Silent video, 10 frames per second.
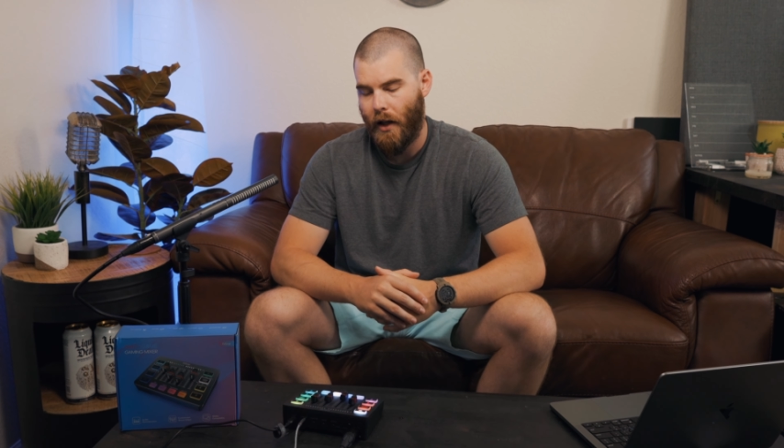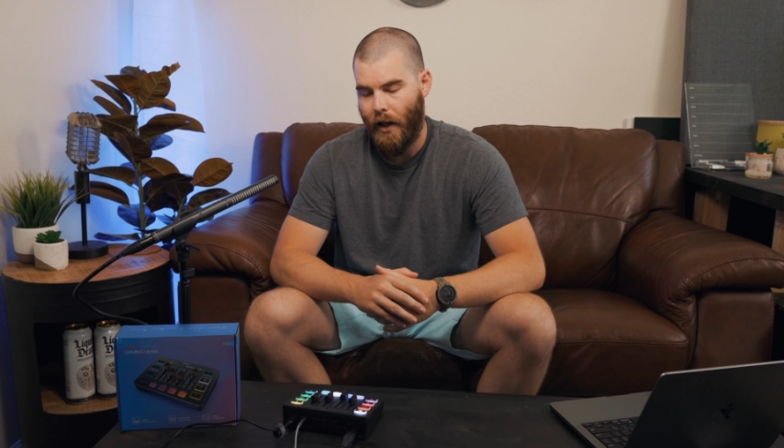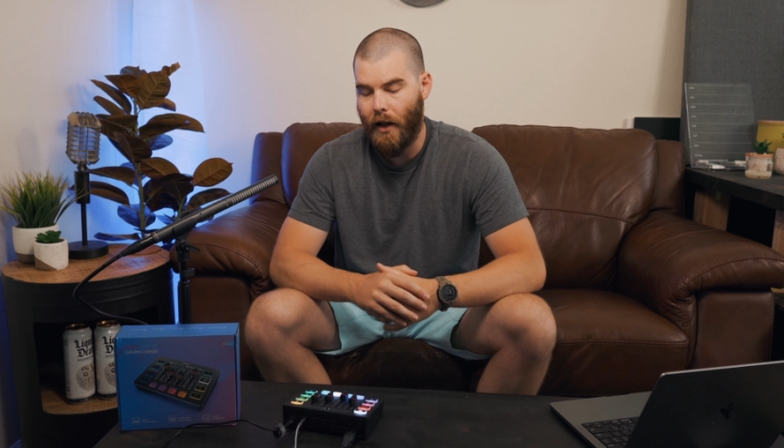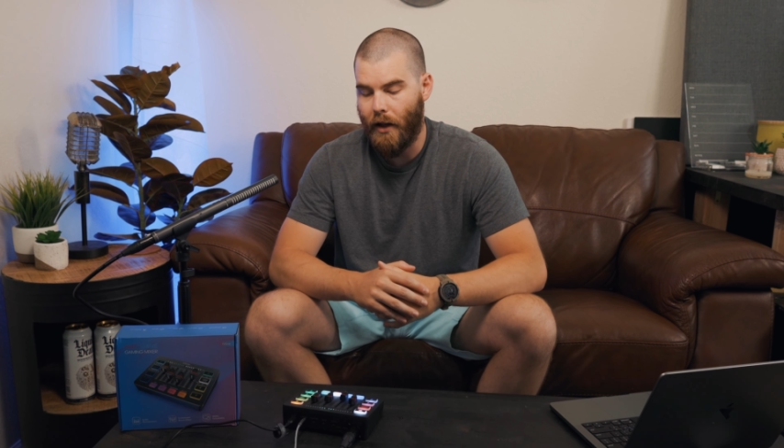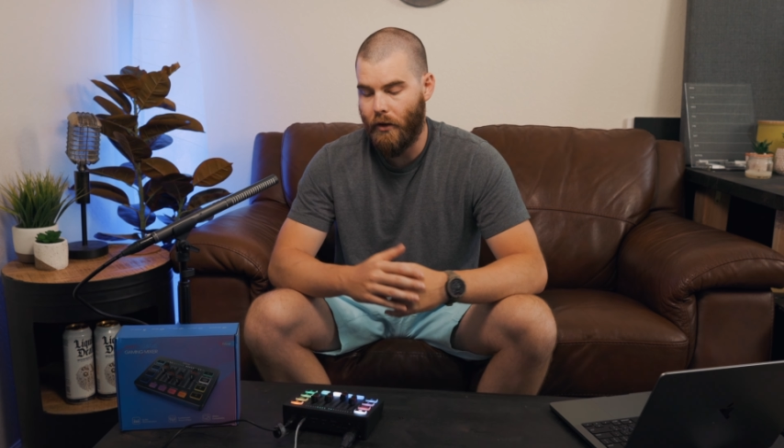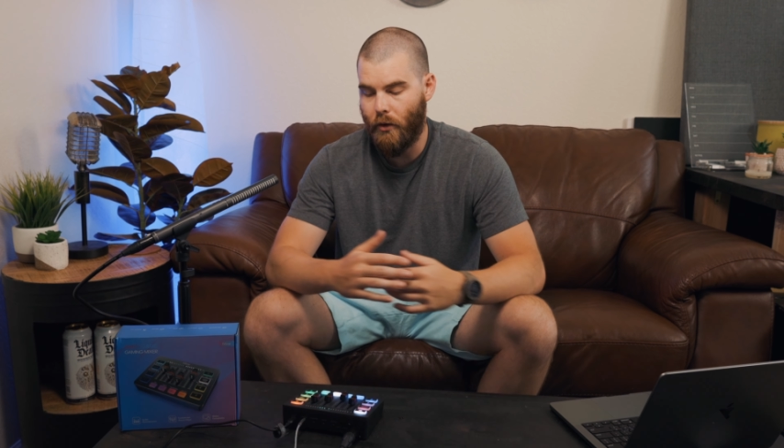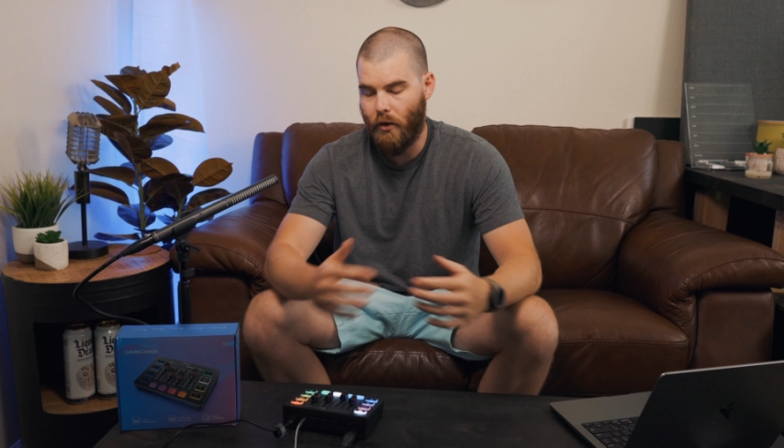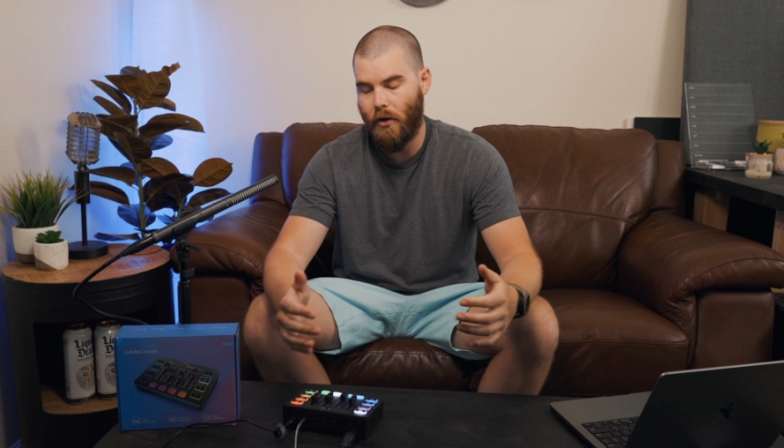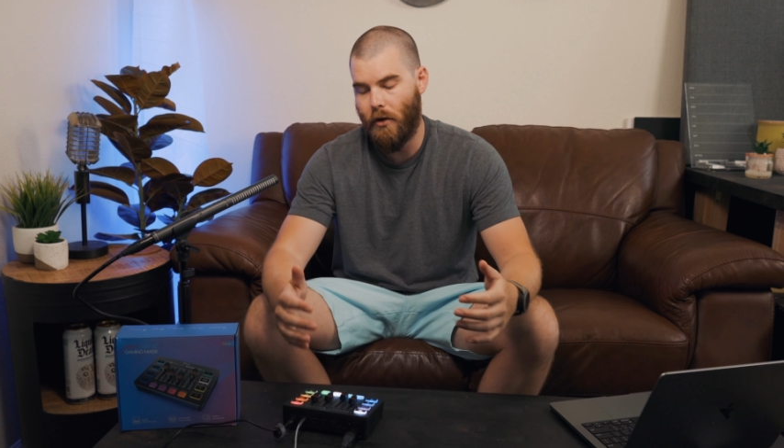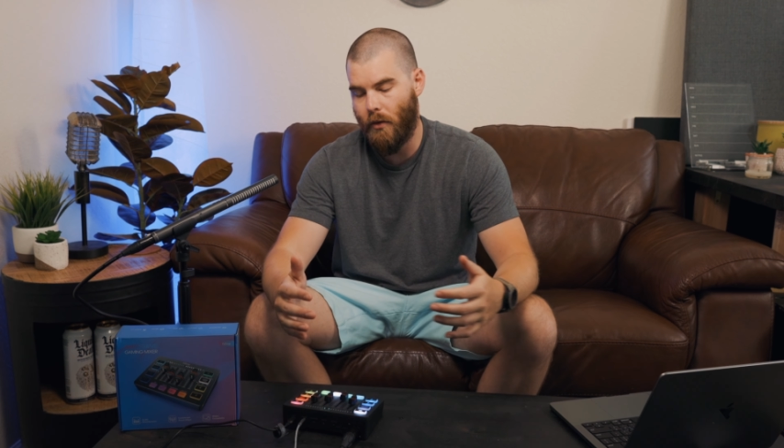And you
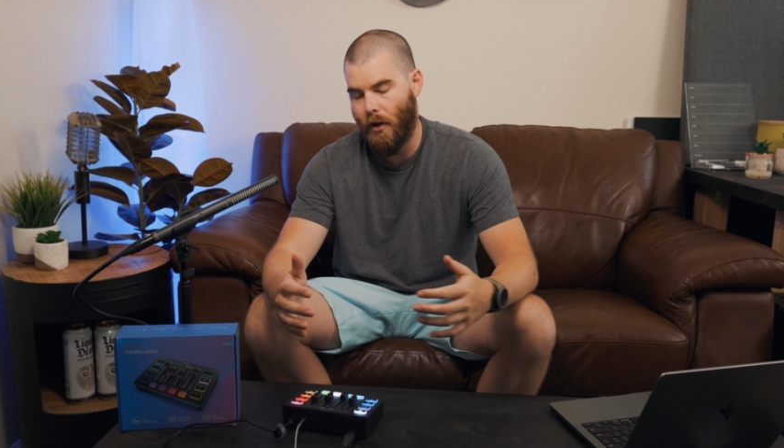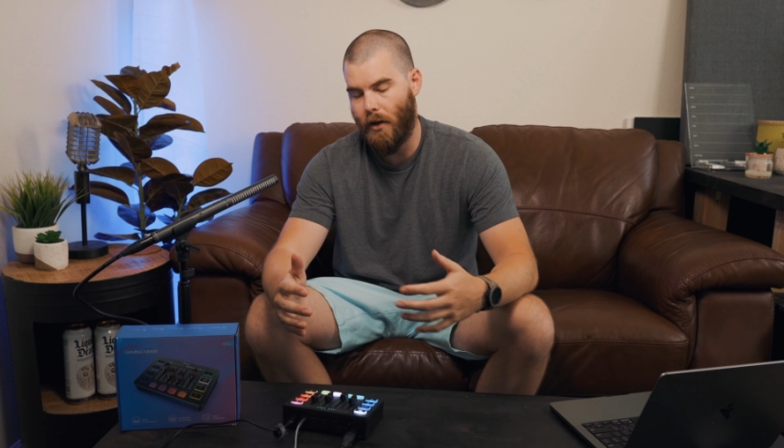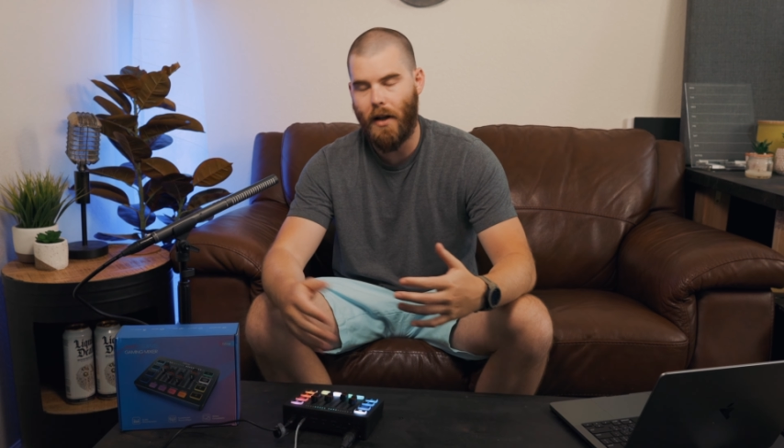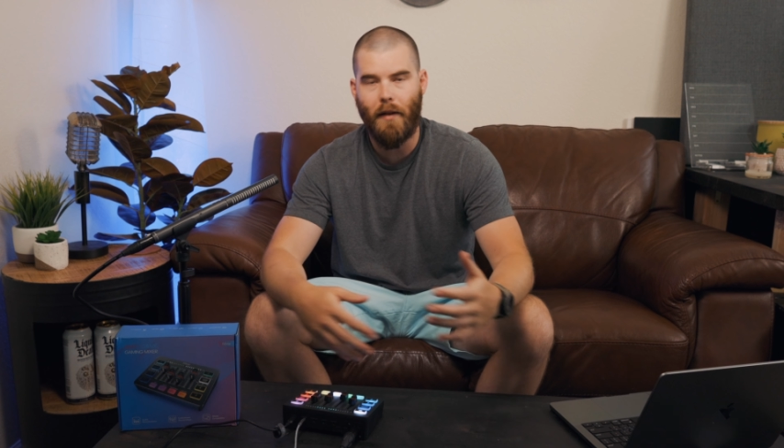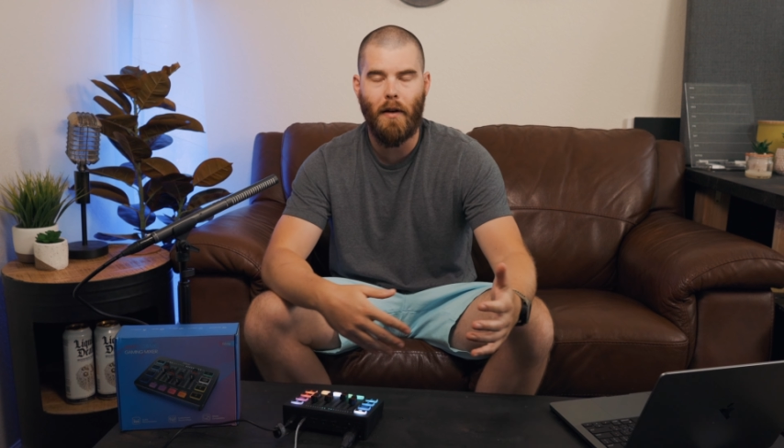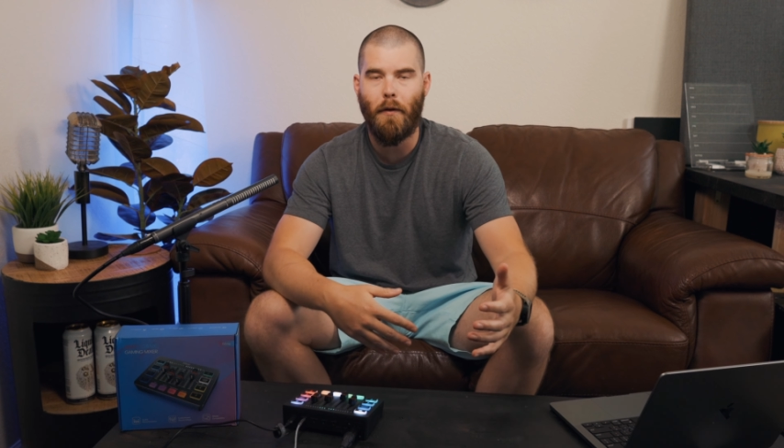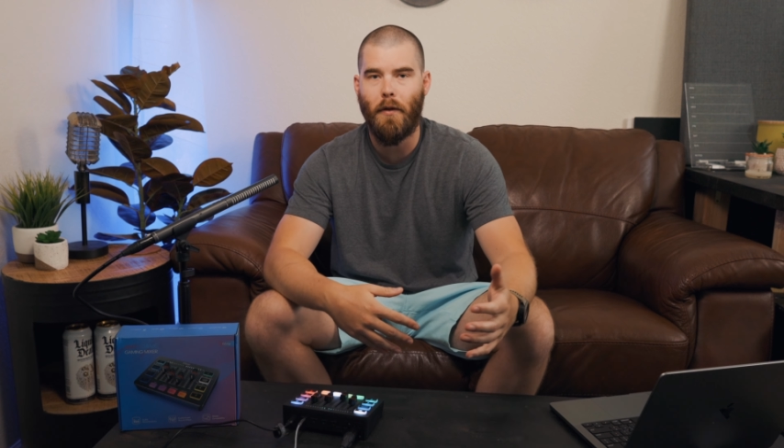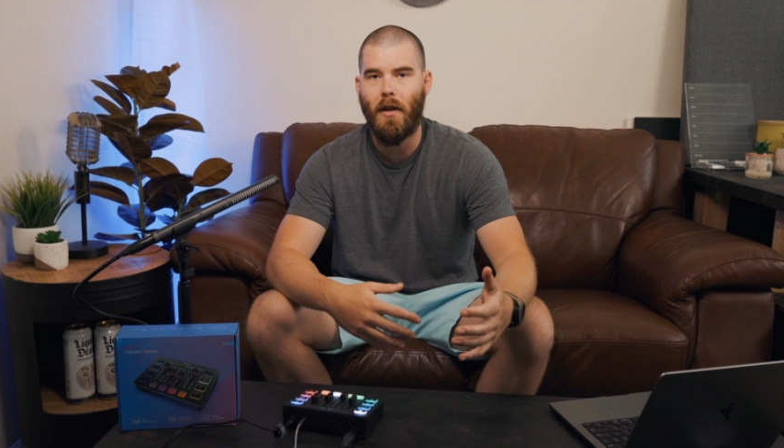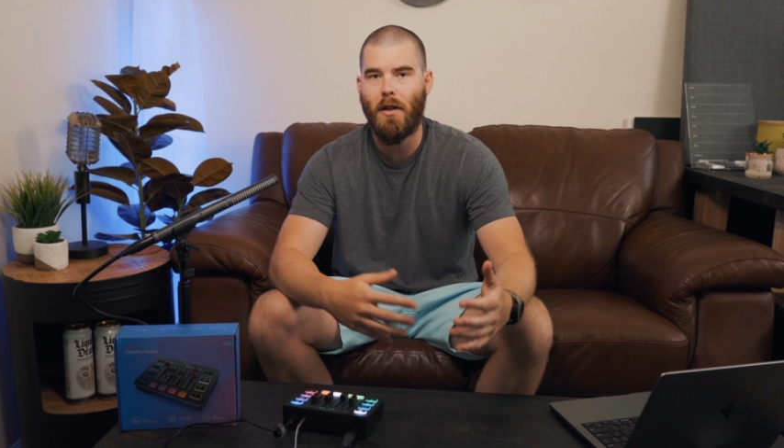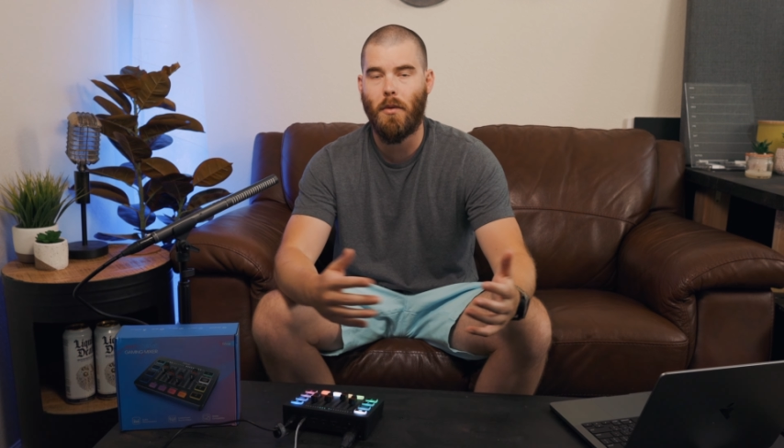could do a lot of different things,